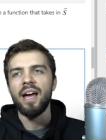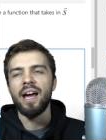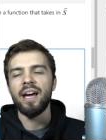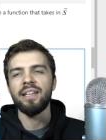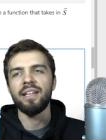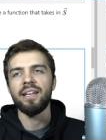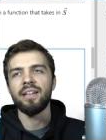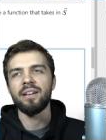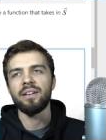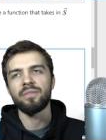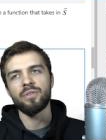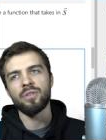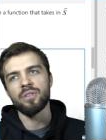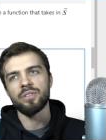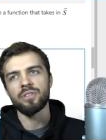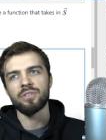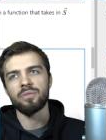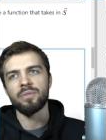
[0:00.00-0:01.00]
and then of
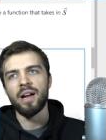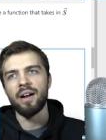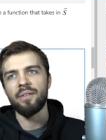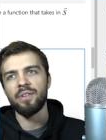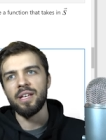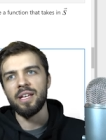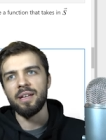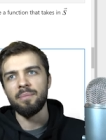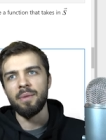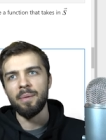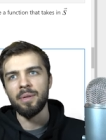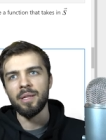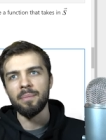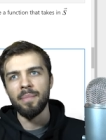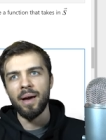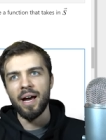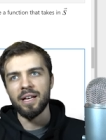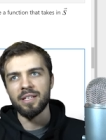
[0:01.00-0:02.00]
course gravity and maybe
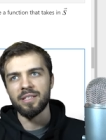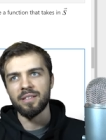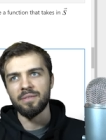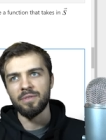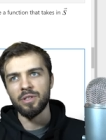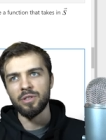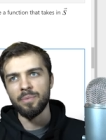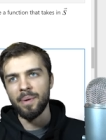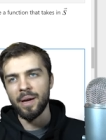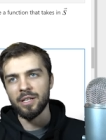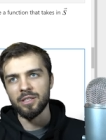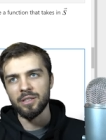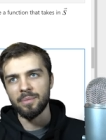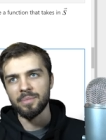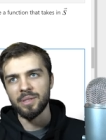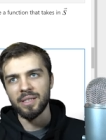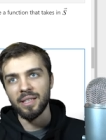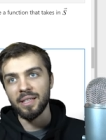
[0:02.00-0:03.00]
the mass of the two
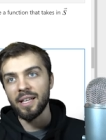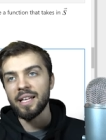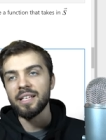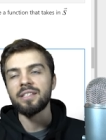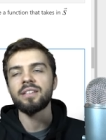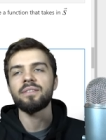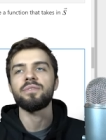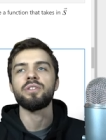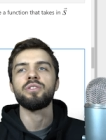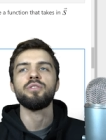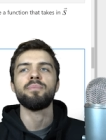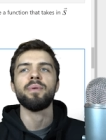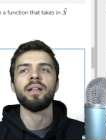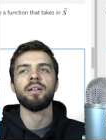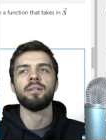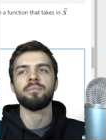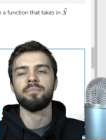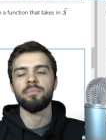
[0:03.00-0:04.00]
pendulums and the length of the two
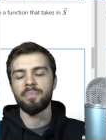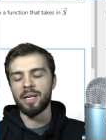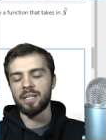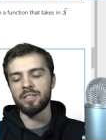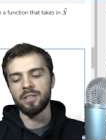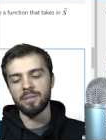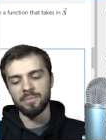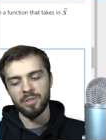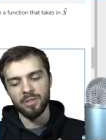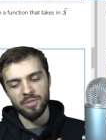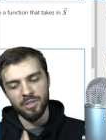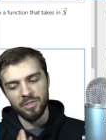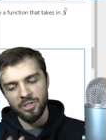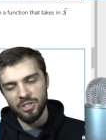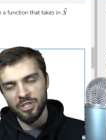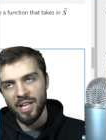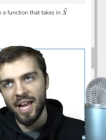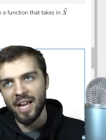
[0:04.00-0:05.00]
pendulums. Those
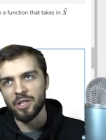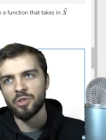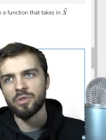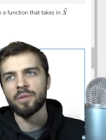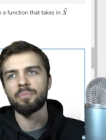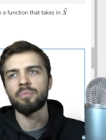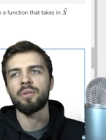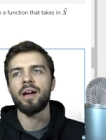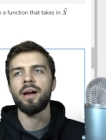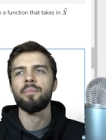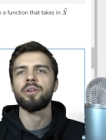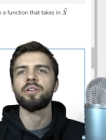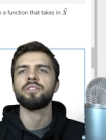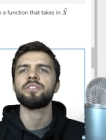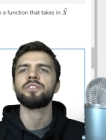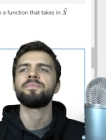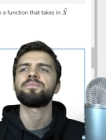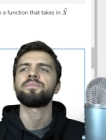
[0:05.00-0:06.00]
are just extra
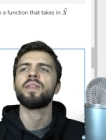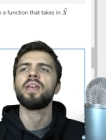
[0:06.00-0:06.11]
parameters.